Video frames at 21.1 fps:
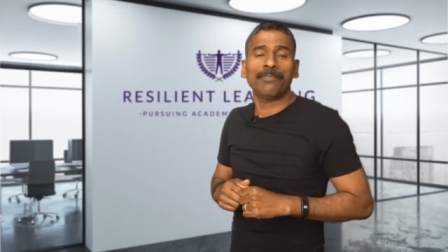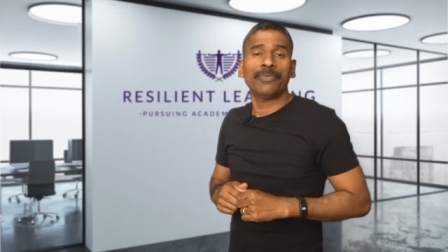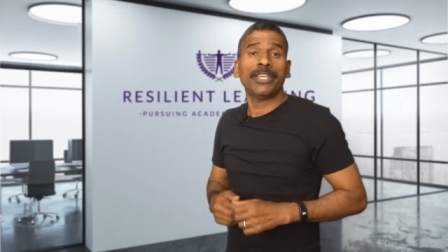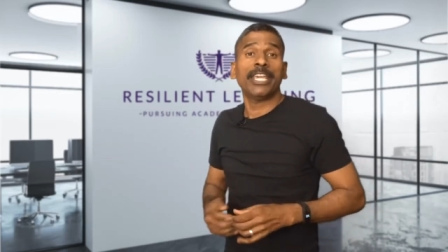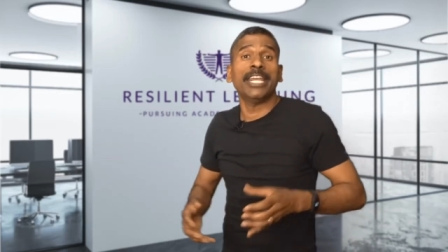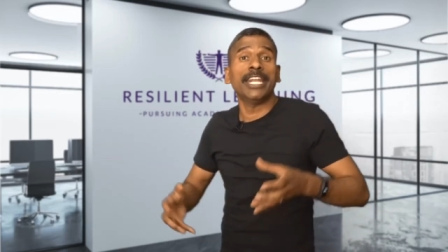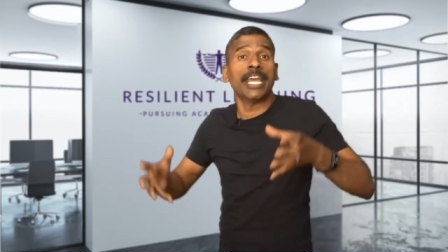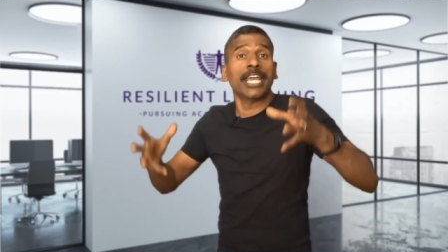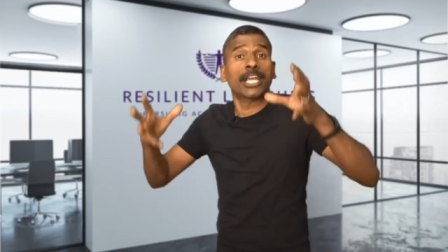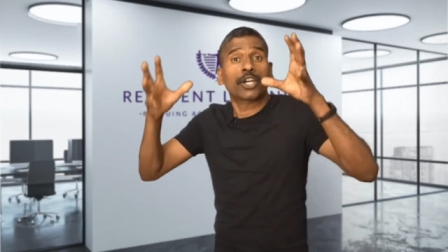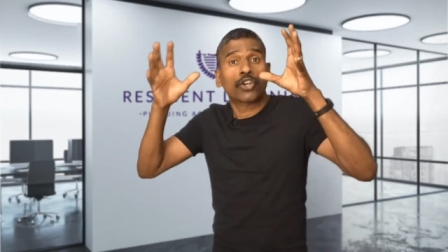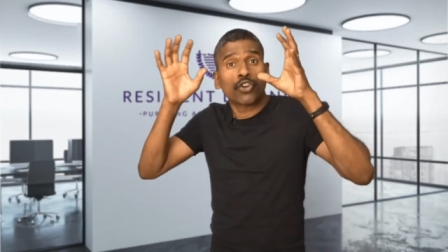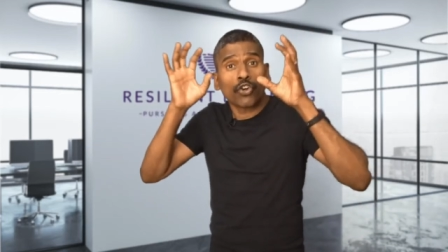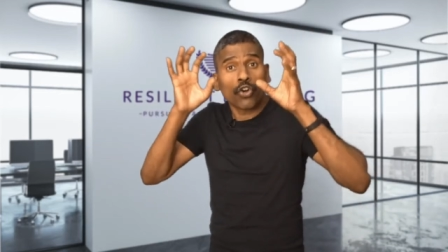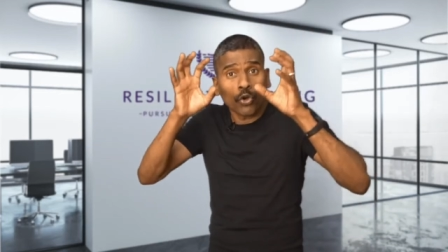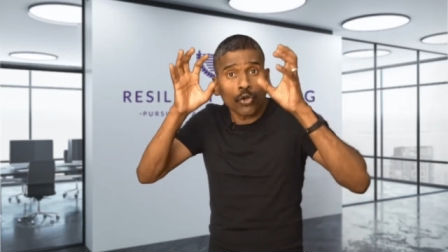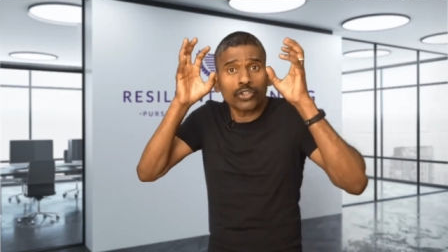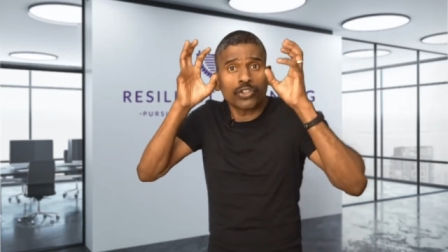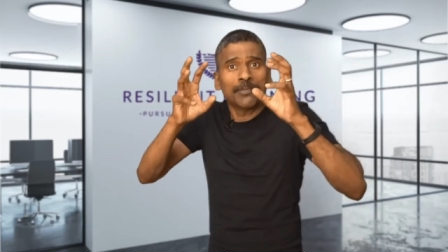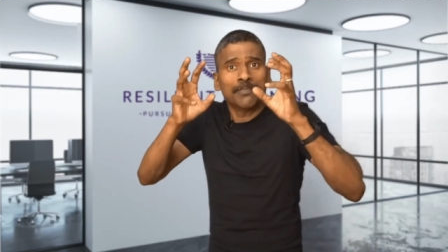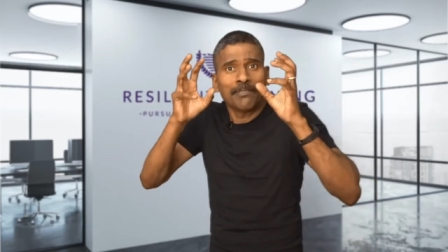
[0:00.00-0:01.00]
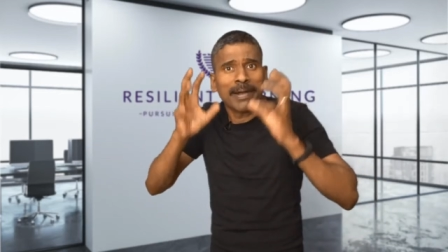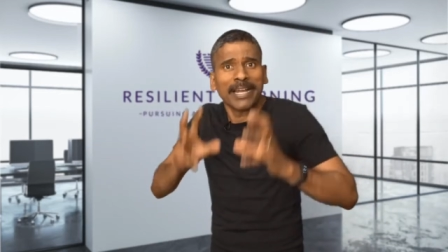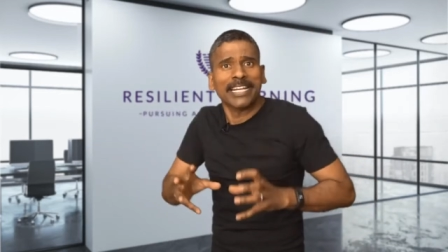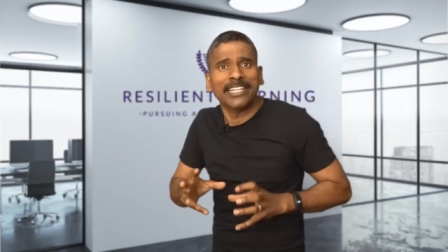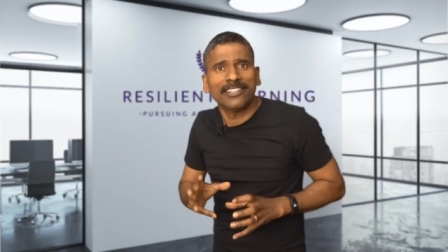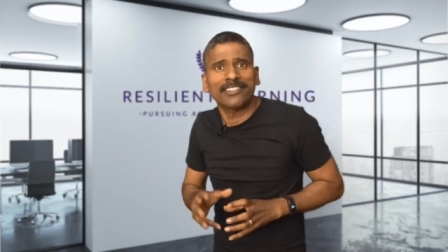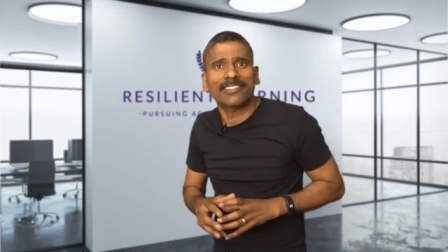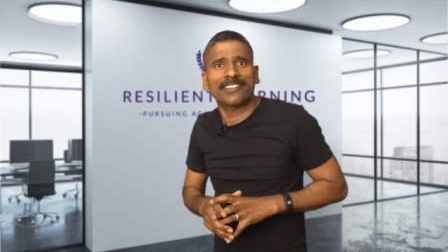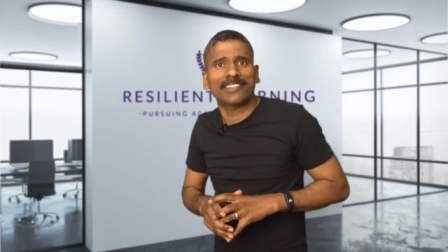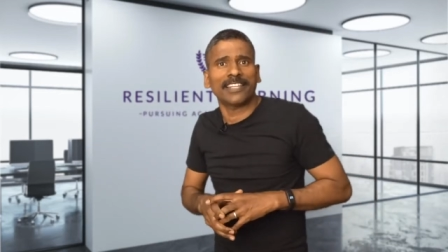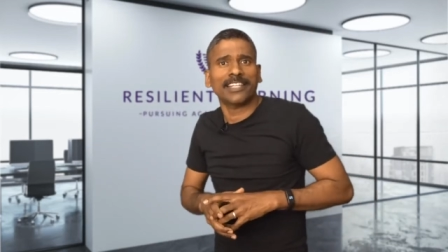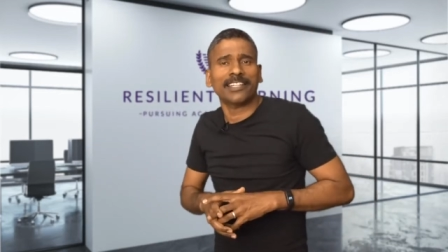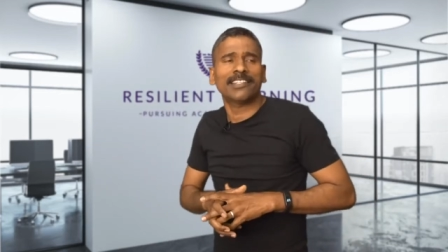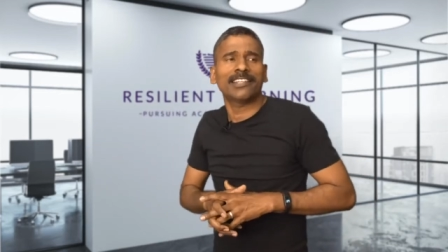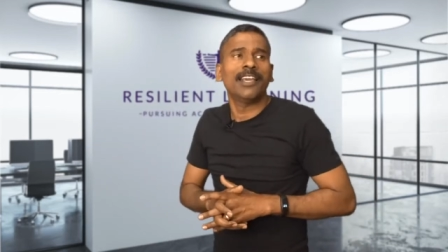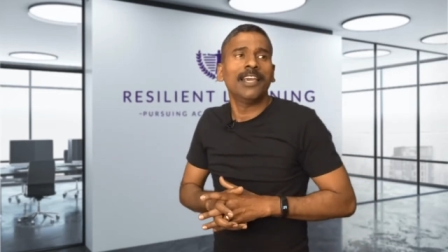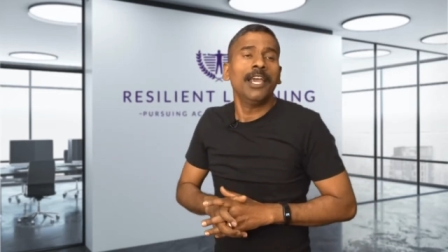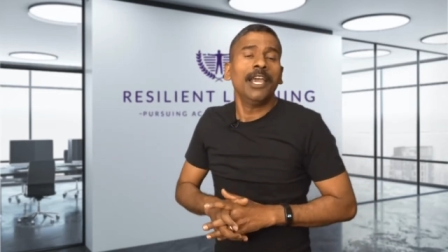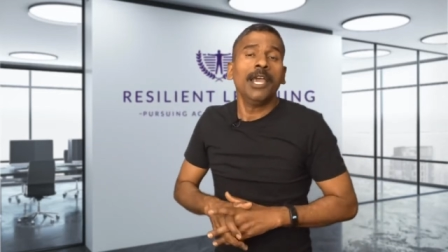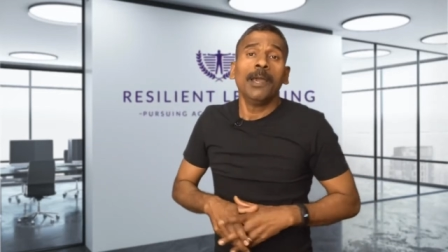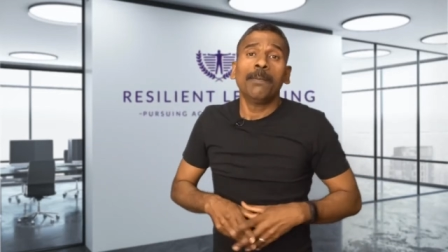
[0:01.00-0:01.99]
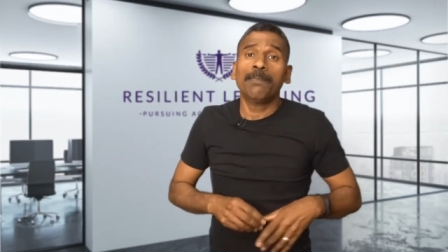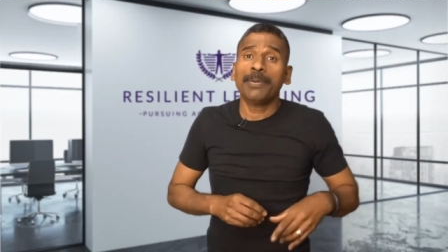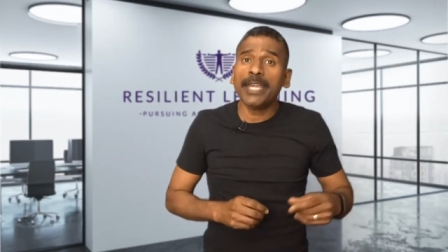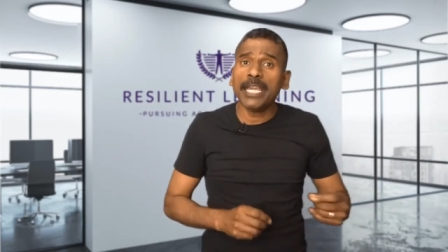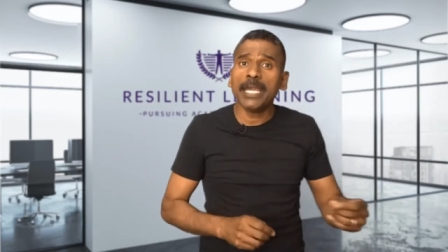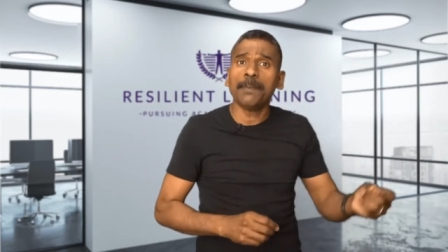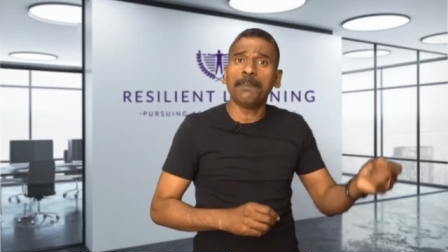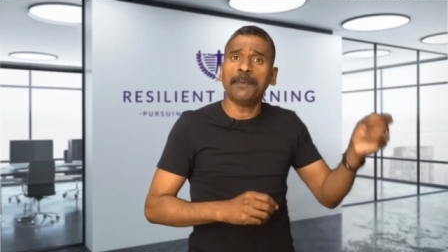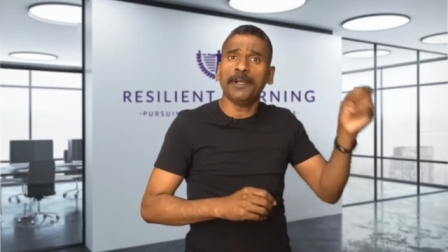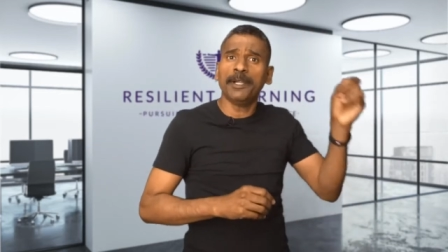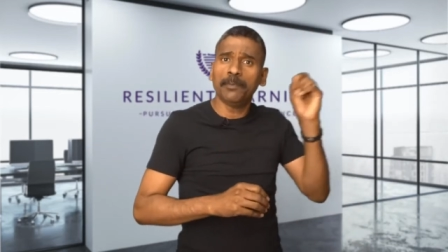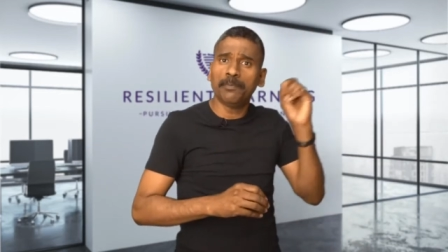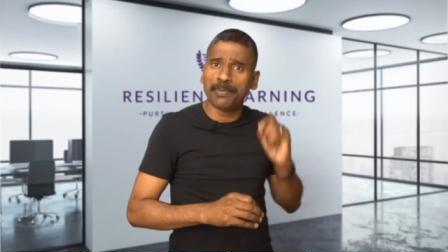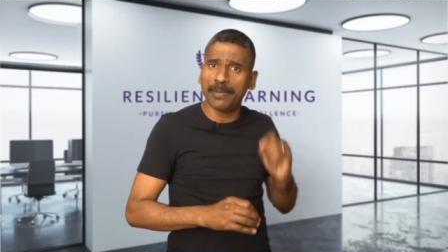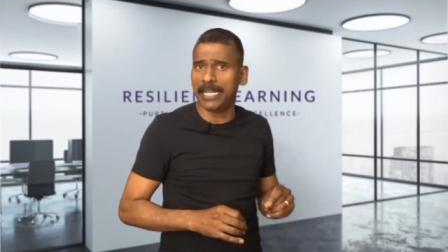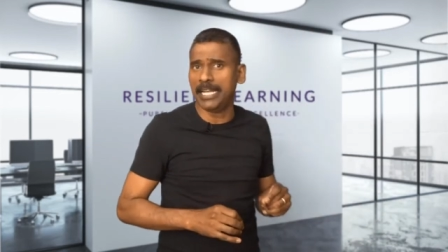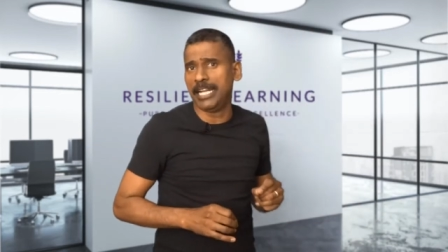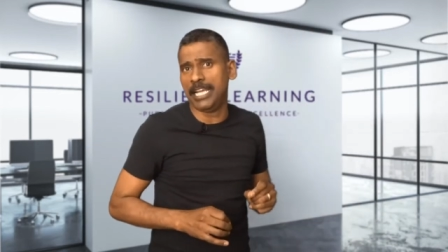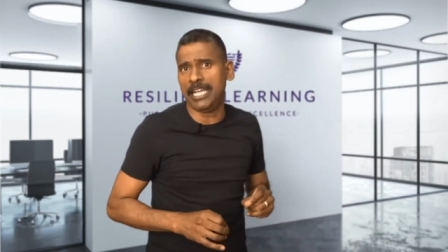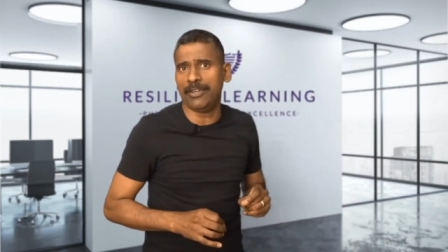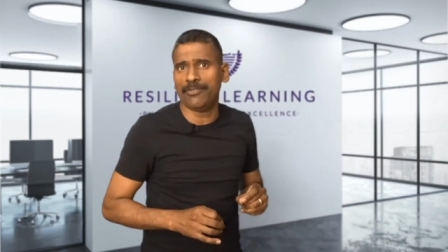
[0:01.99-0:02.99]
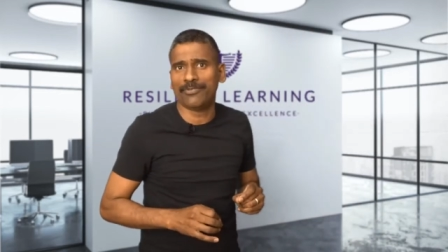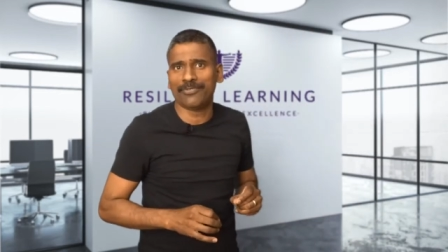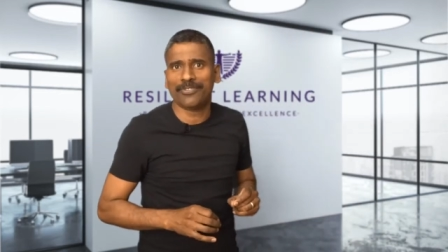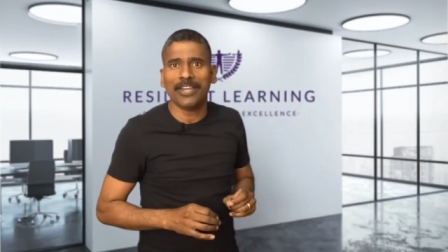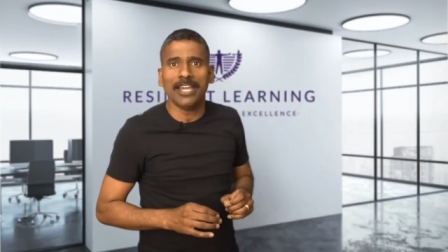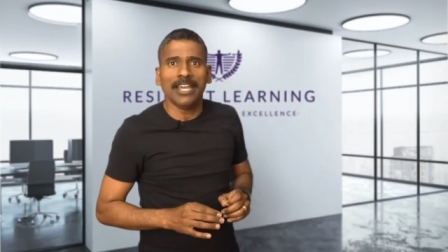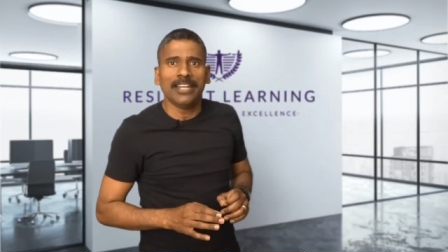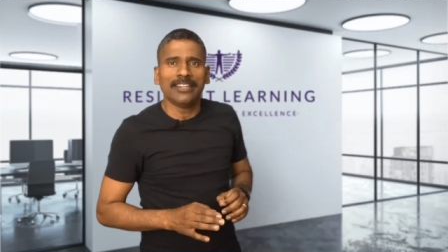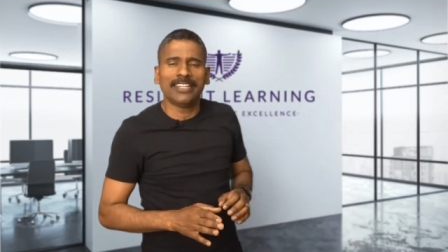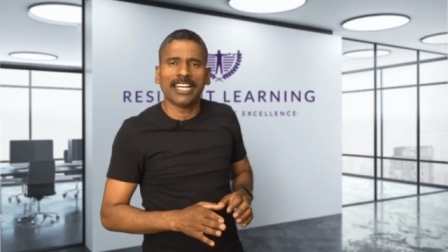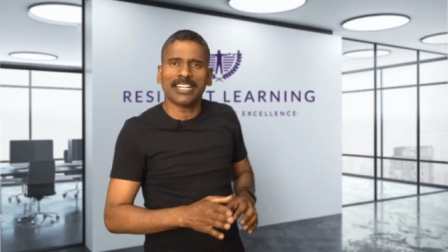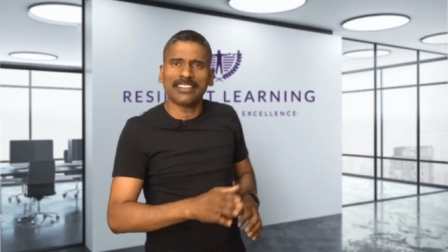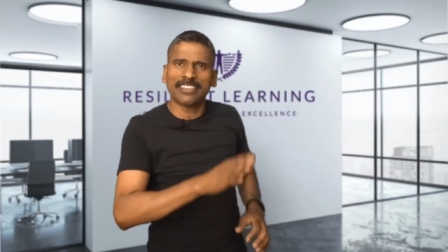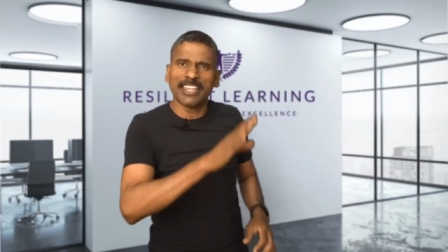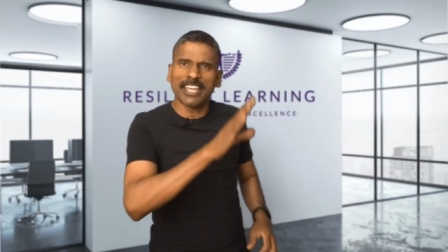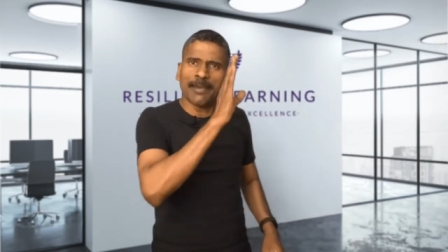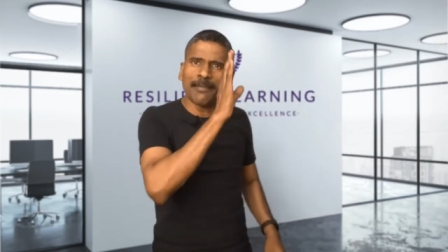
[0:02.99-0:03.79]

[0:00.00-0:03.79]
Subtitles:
In a growth mindset, people believe that their